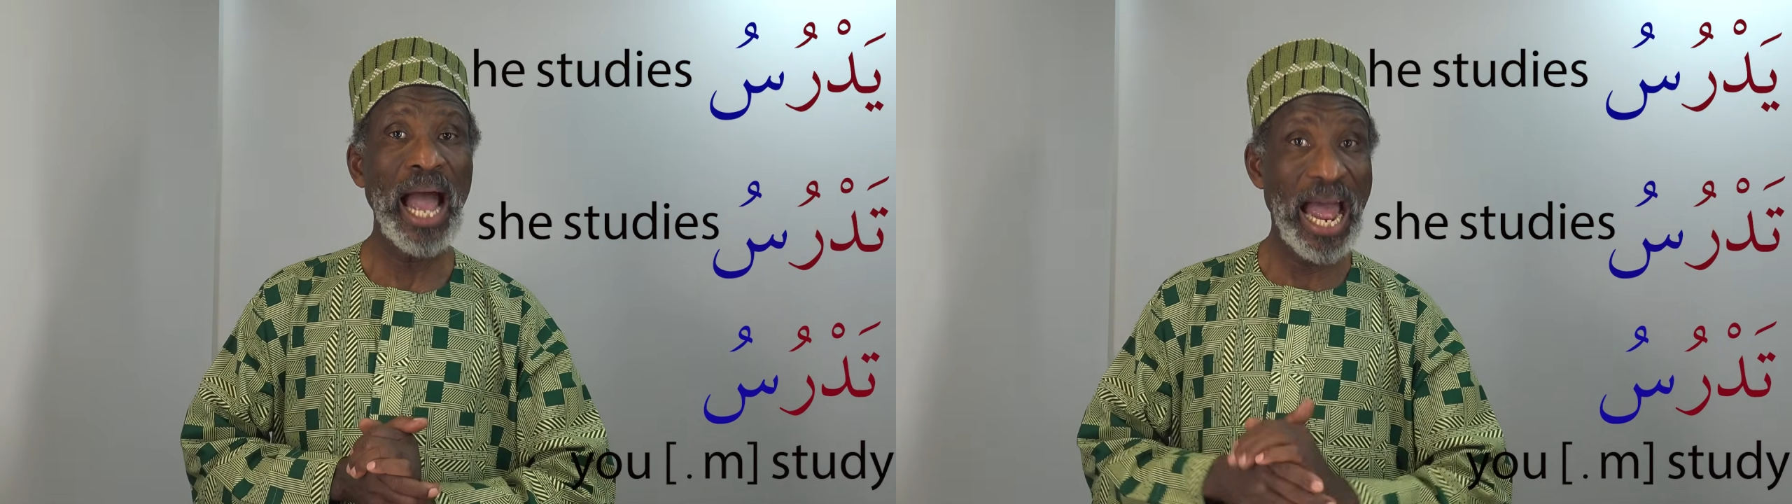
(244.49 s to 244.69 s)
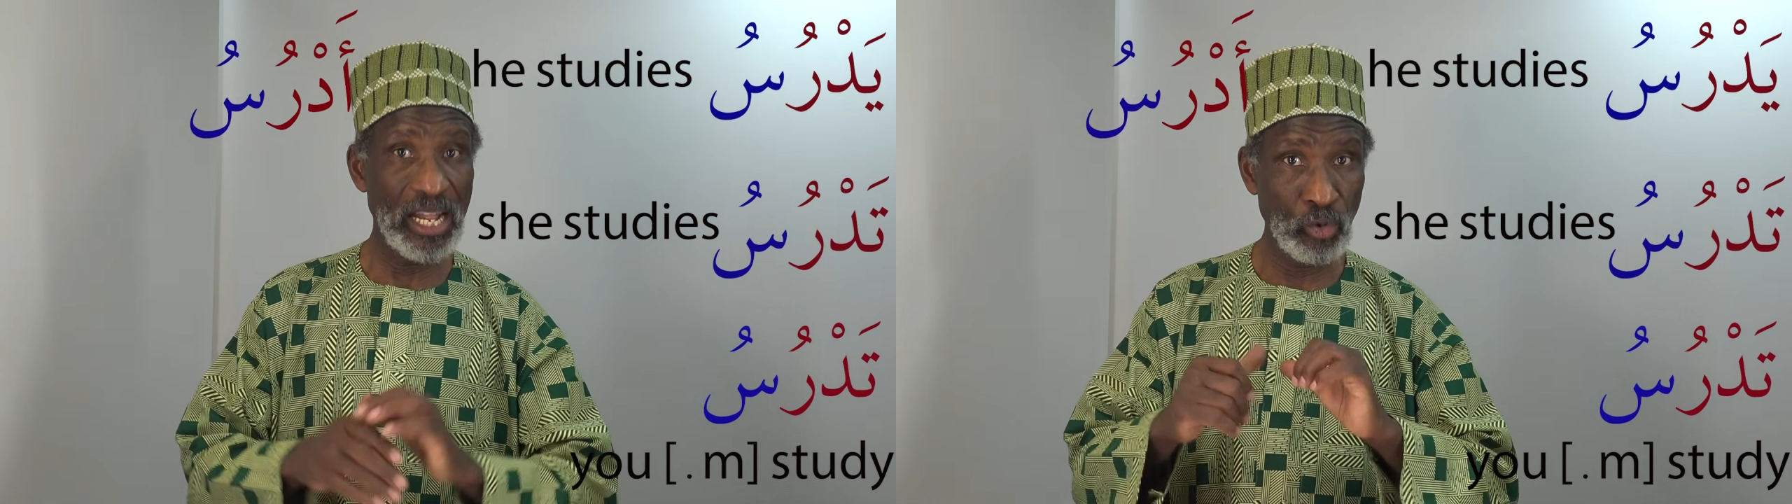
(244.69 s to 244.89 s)

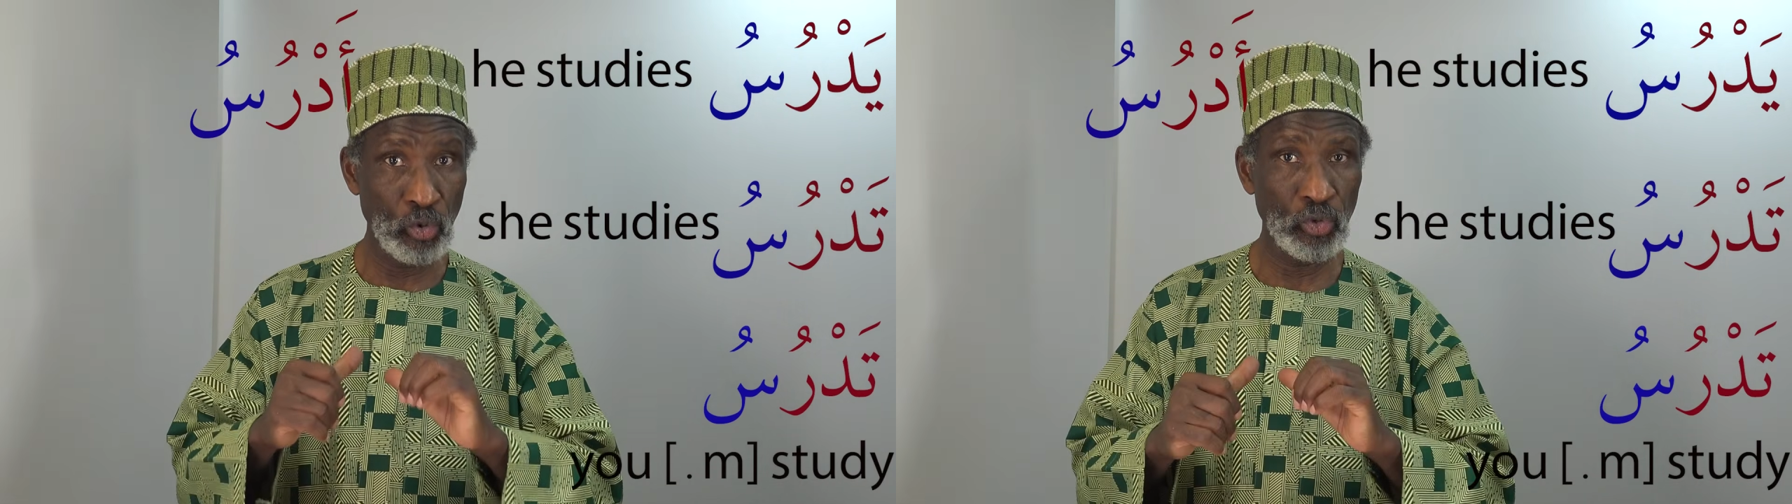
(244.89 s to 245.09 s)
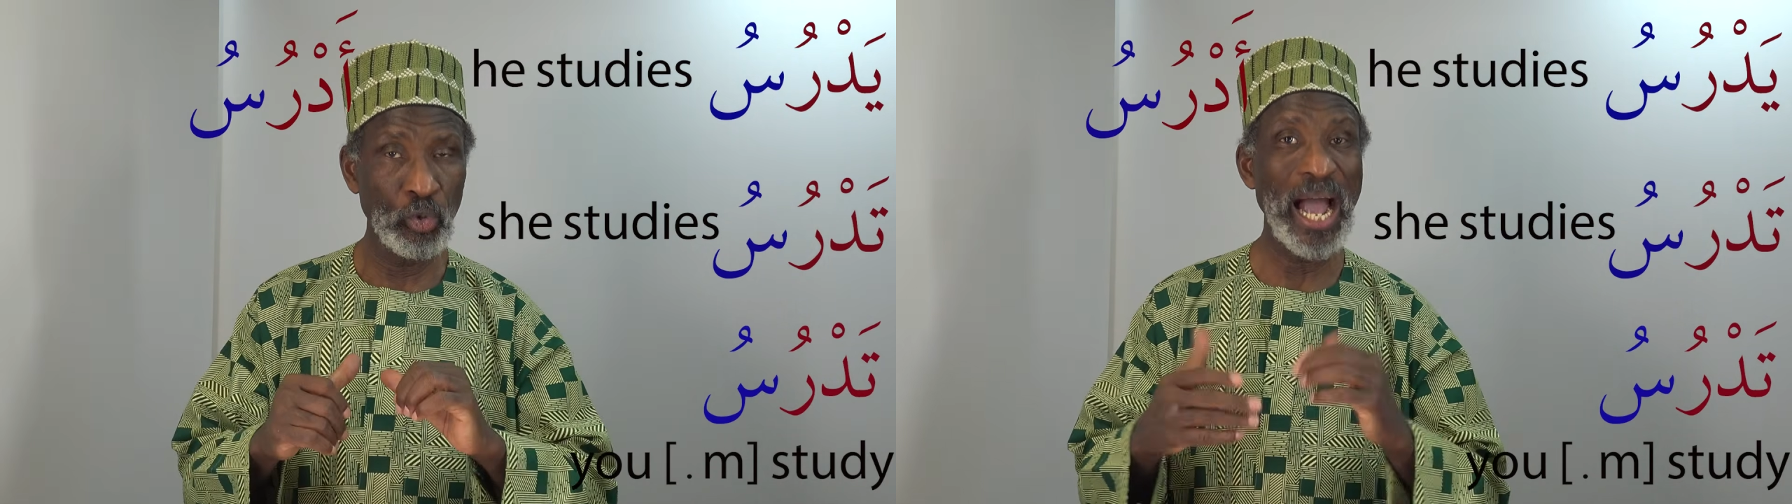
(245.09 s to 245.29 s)

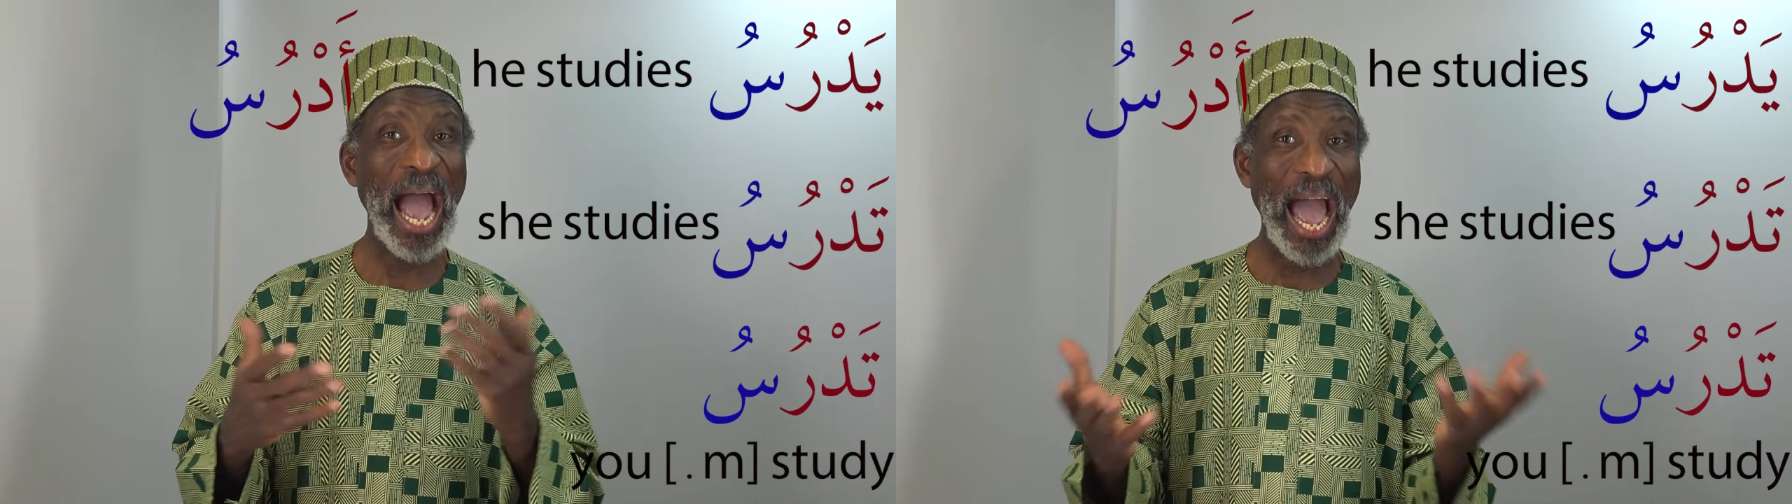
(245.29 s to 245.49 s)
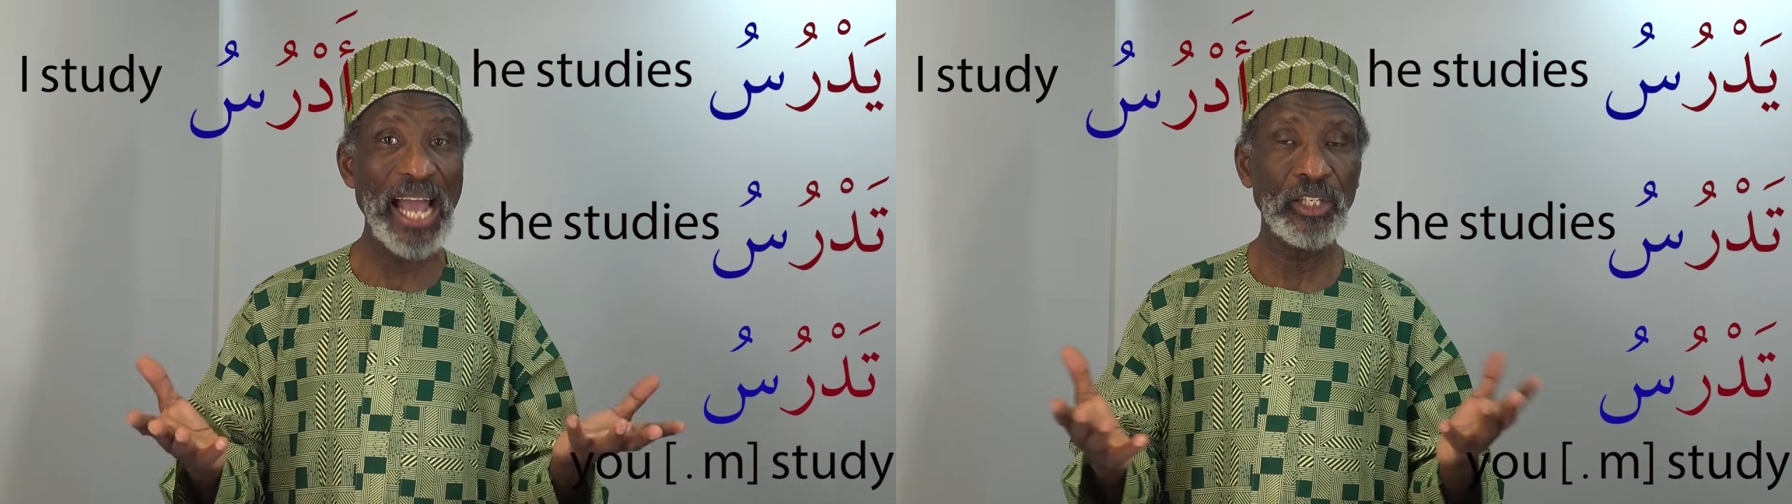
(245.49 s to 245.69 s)
Adrusu,
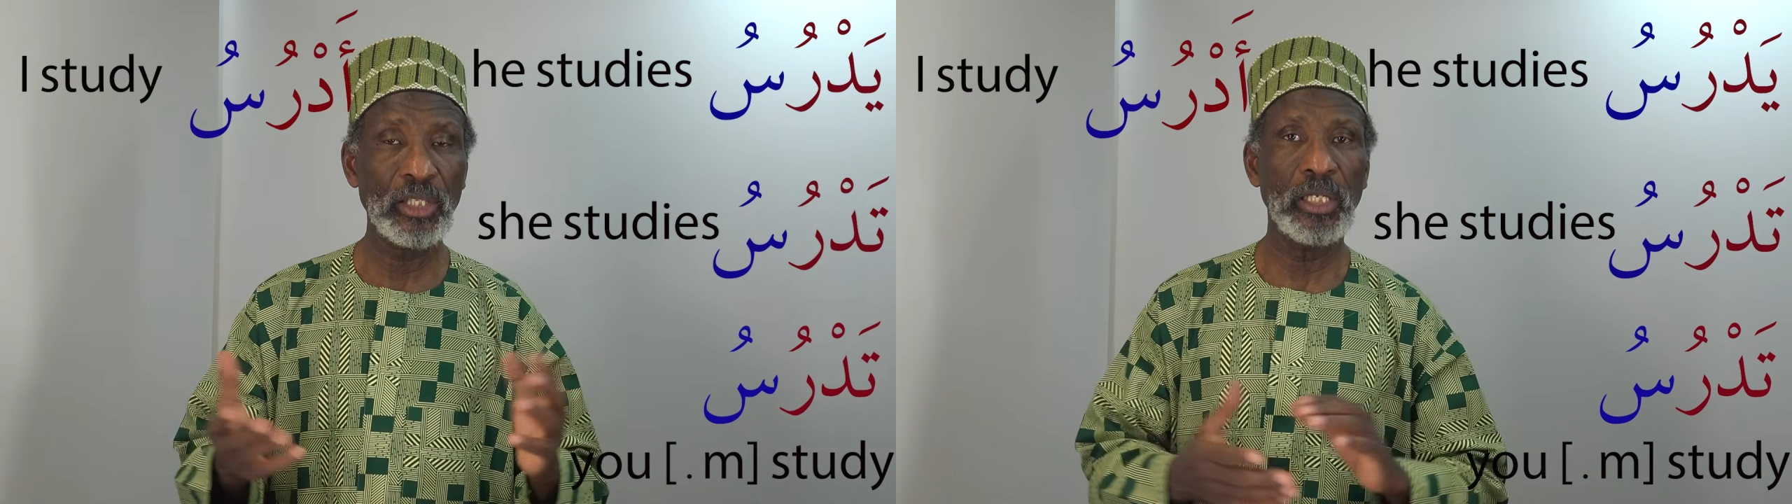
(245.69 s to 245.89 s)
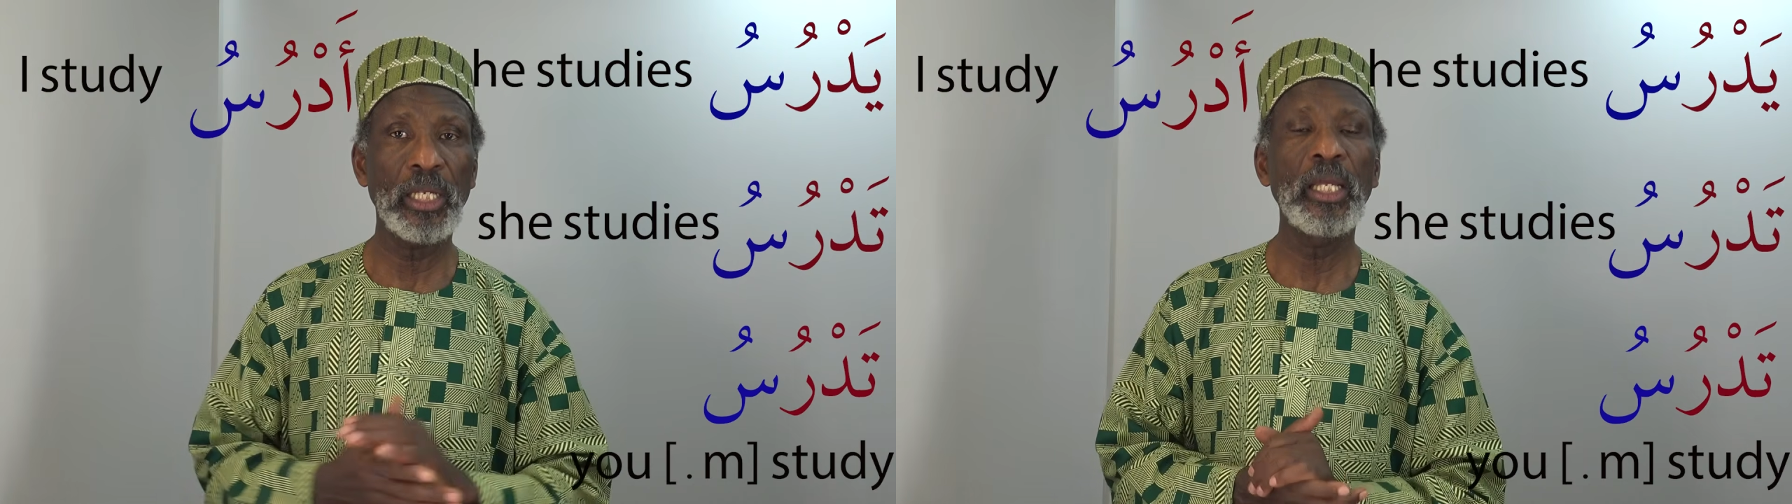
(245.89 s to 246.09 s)
I
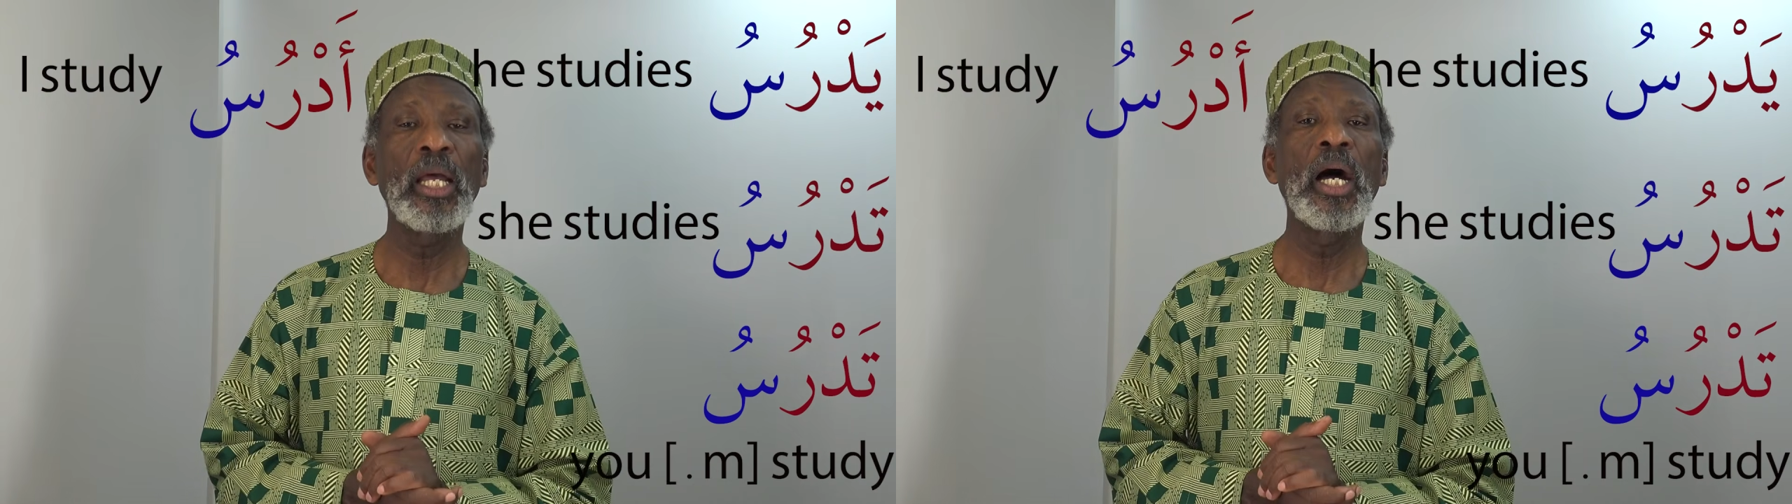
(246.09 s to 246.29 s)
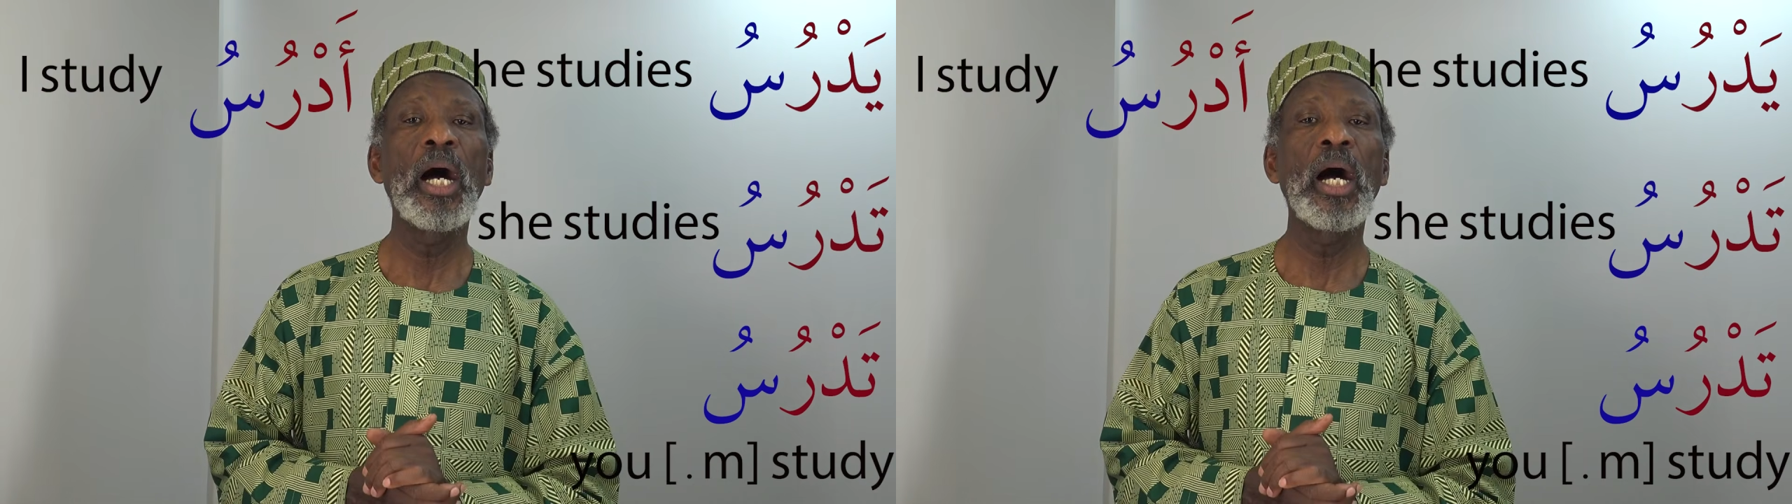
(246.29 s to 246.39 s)
study.